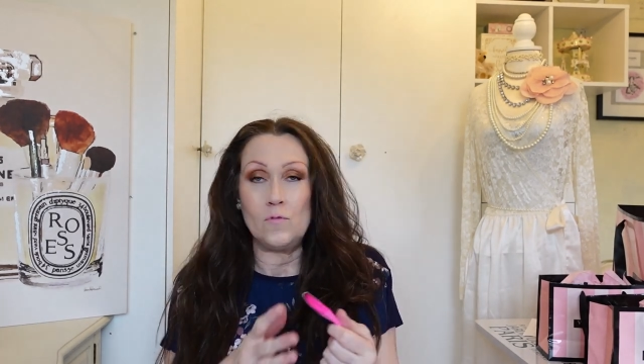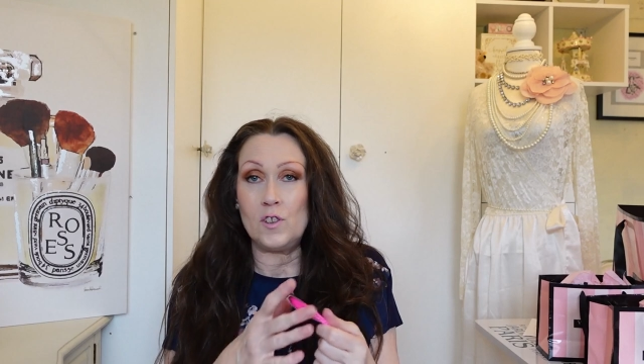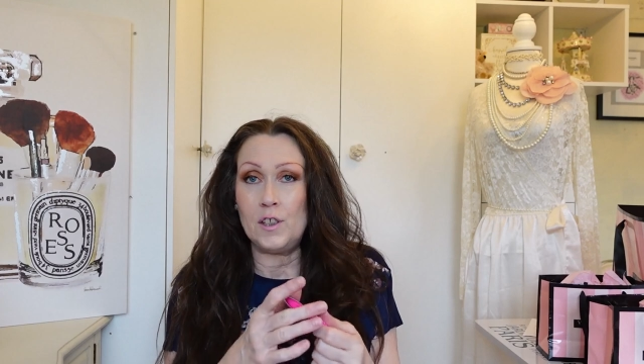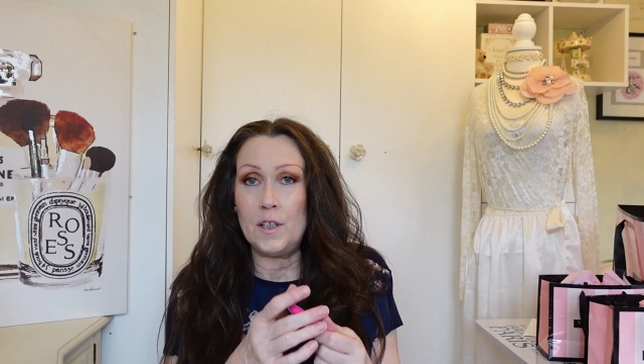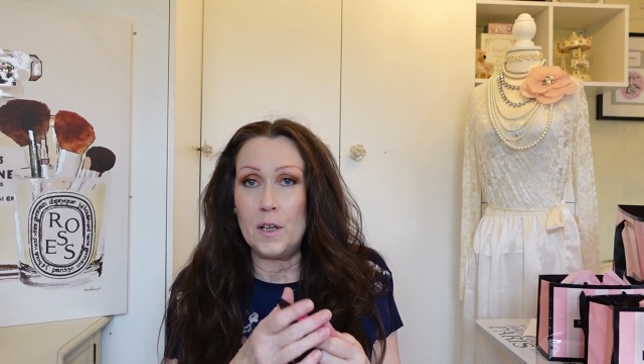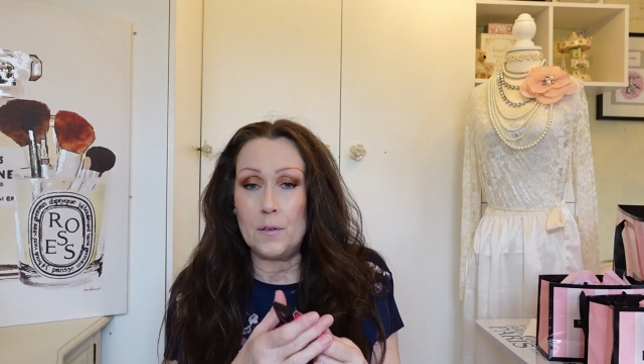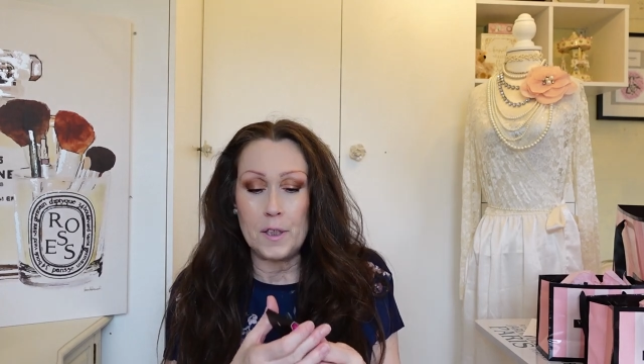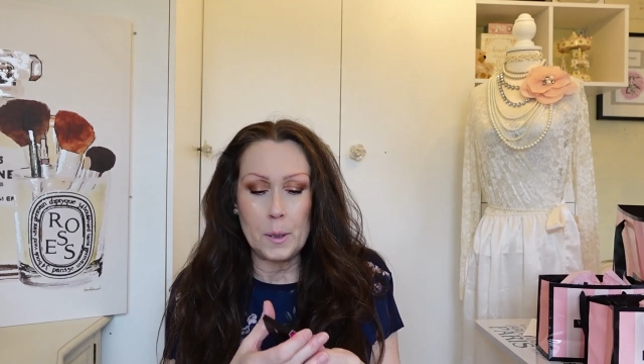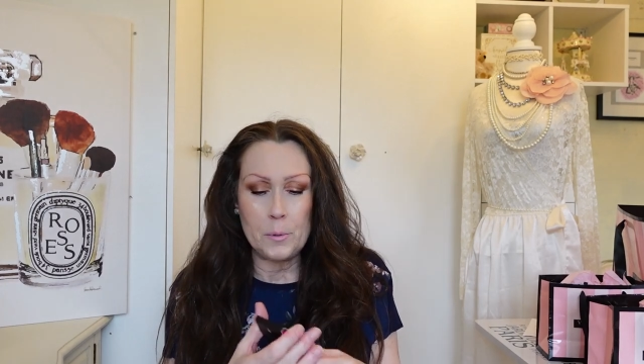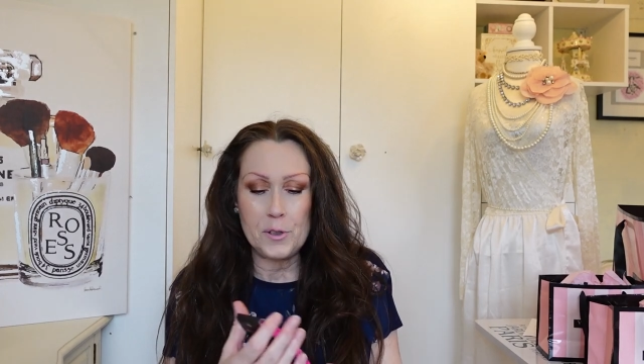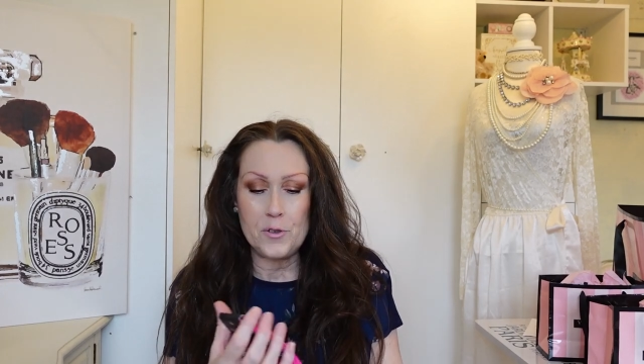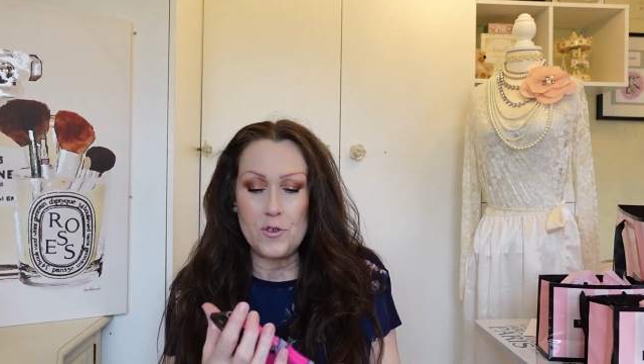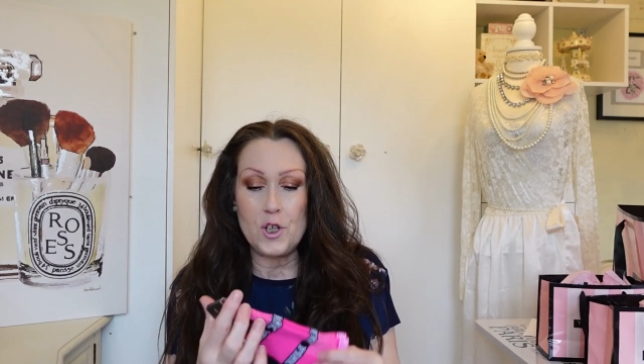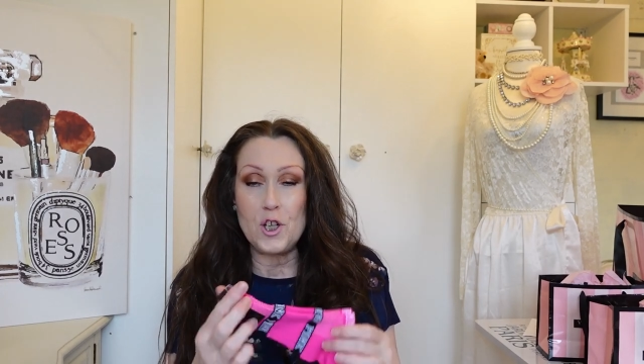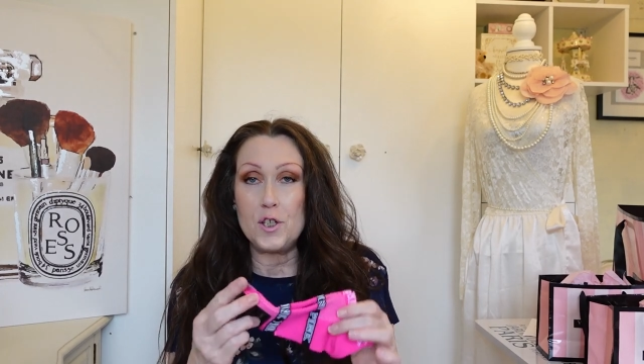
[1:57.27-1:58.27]
you know, they
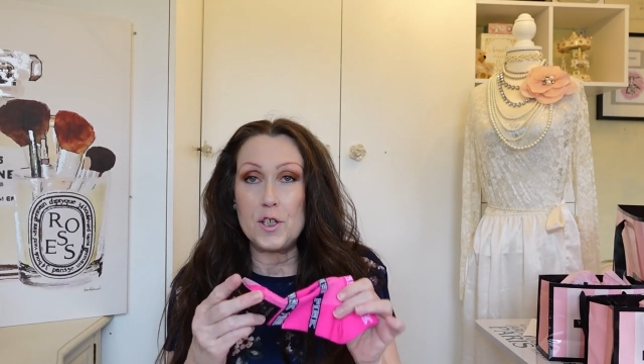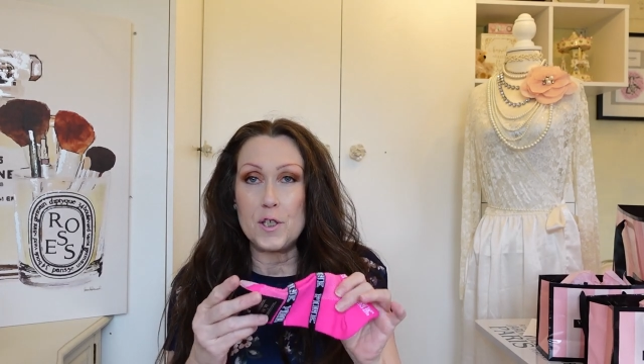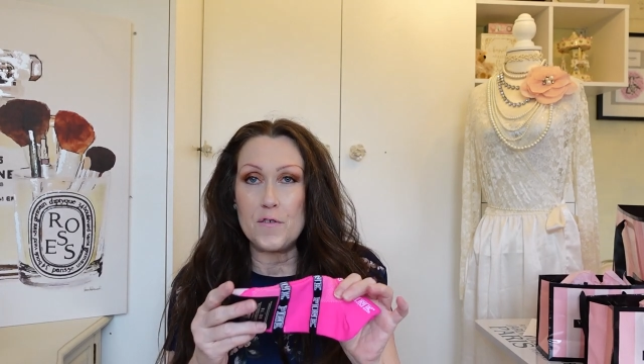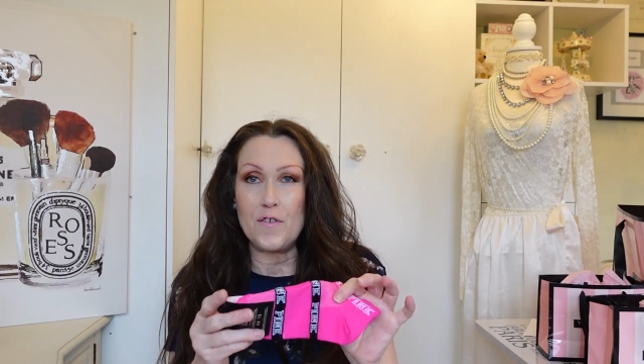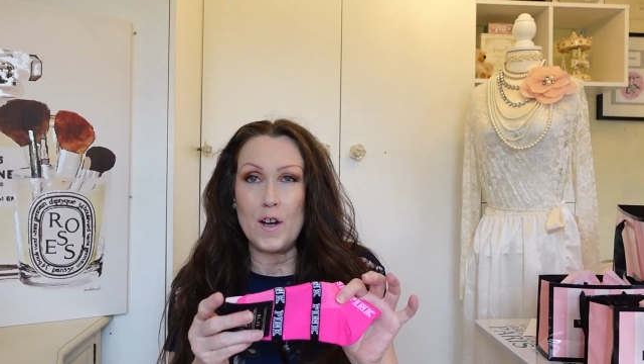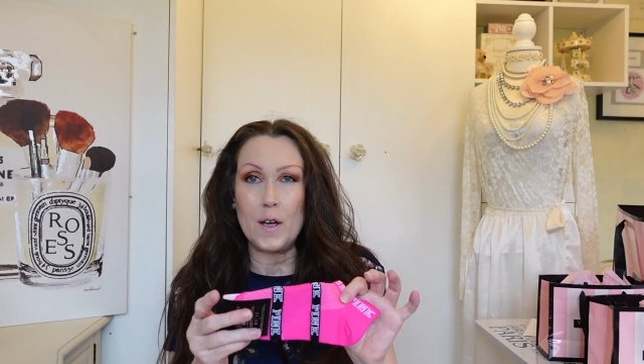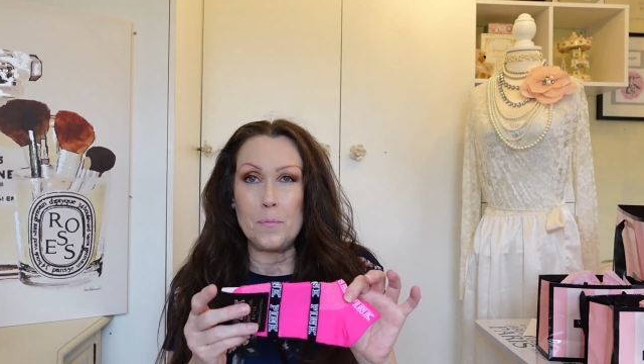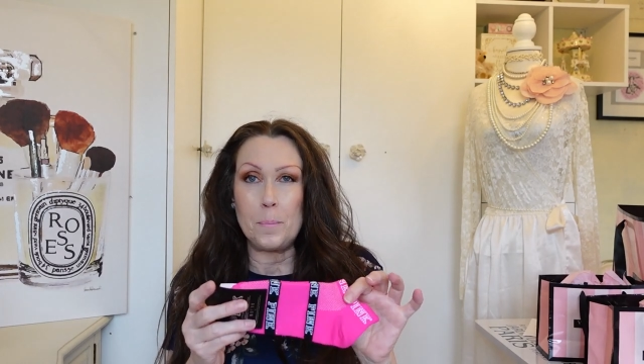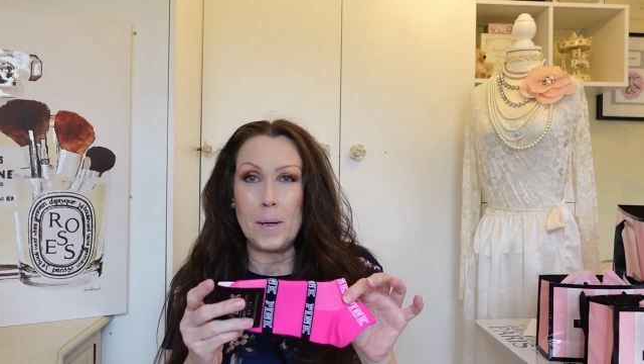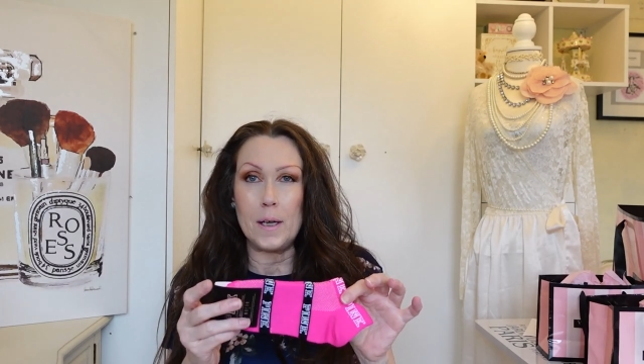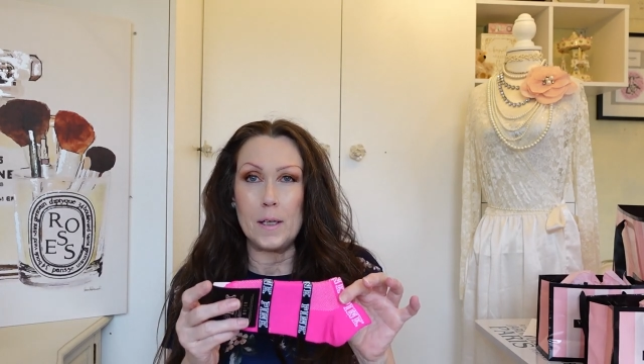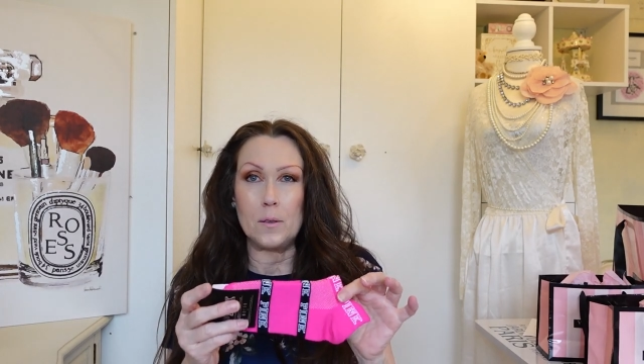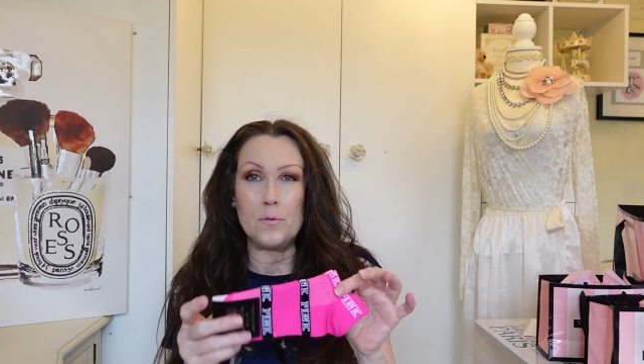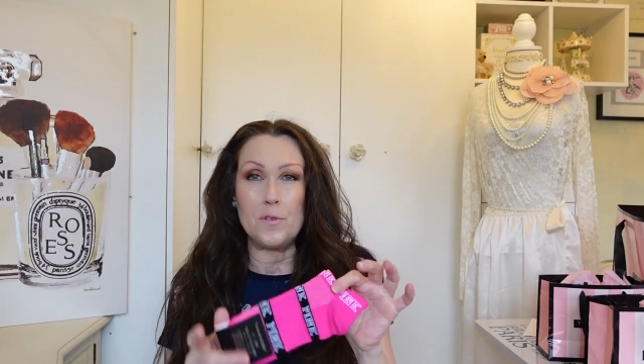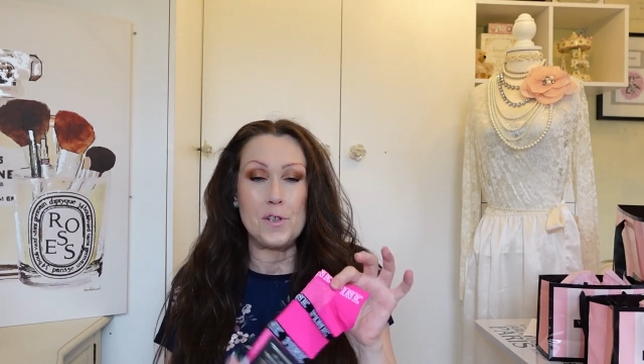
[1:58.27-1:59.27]
was reduced to
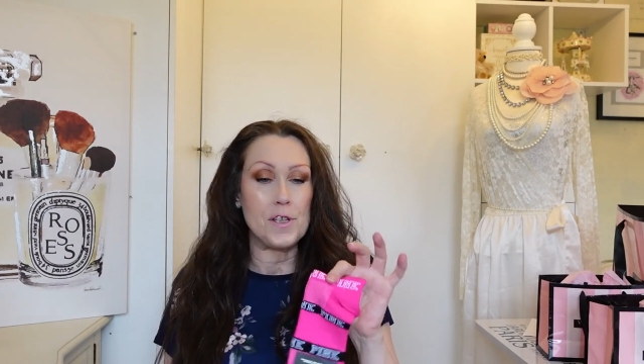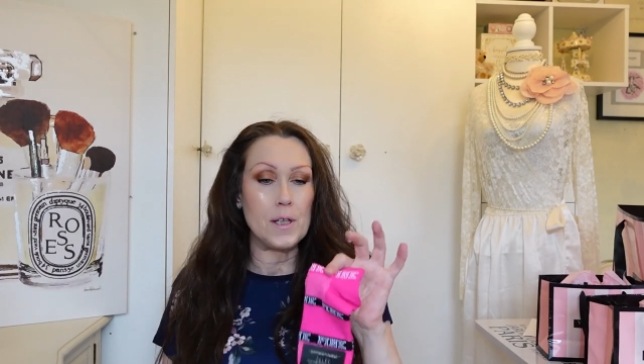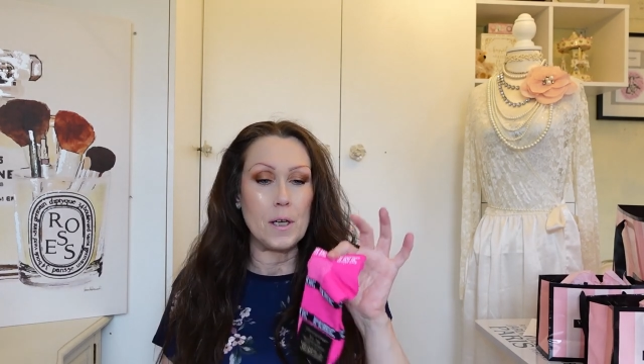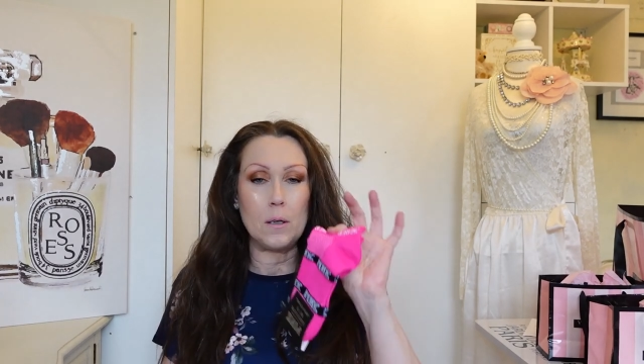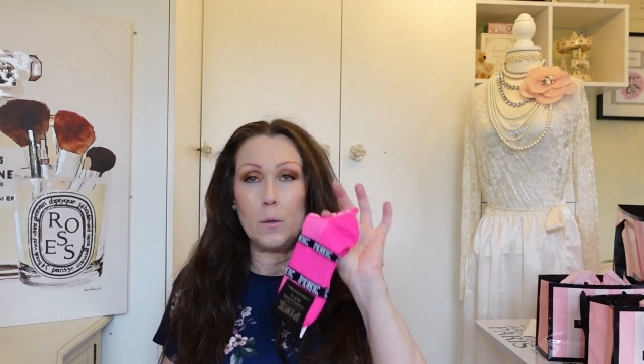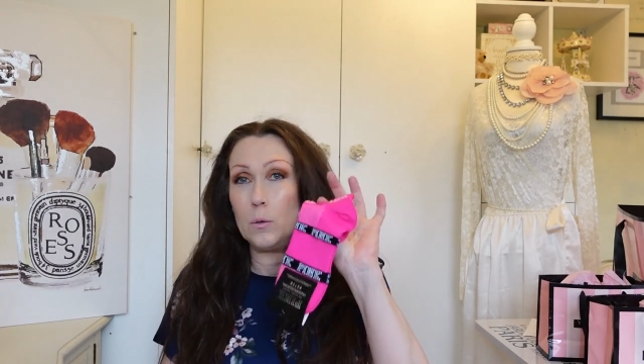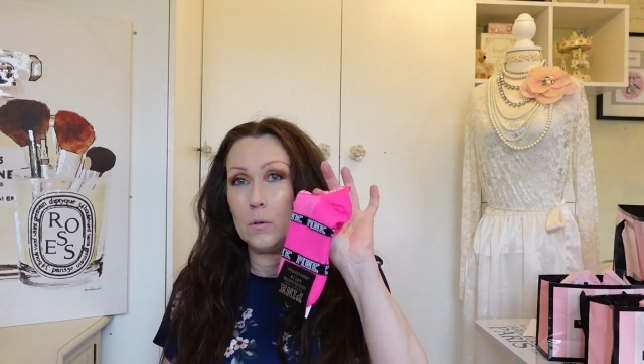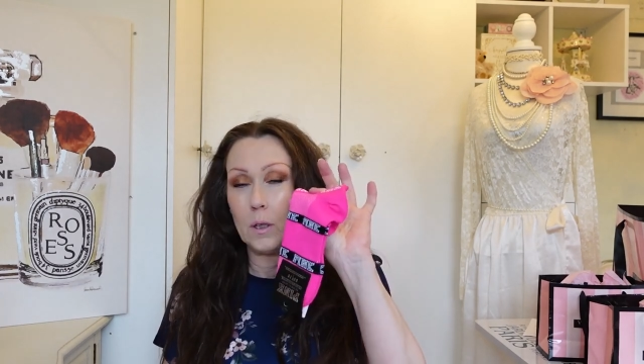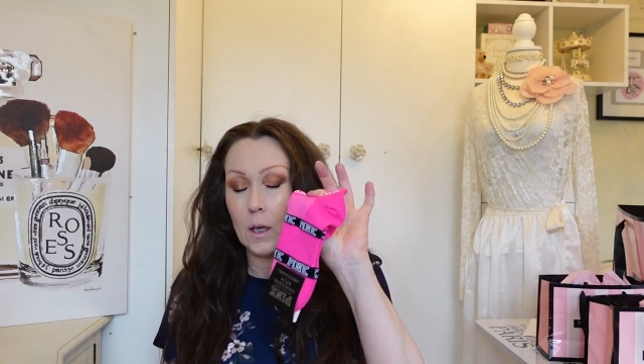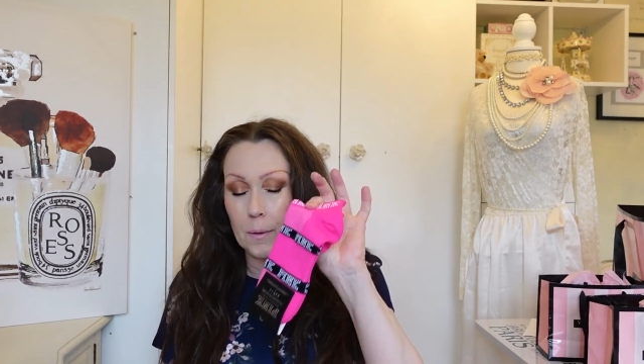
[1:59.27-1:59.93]
£5, so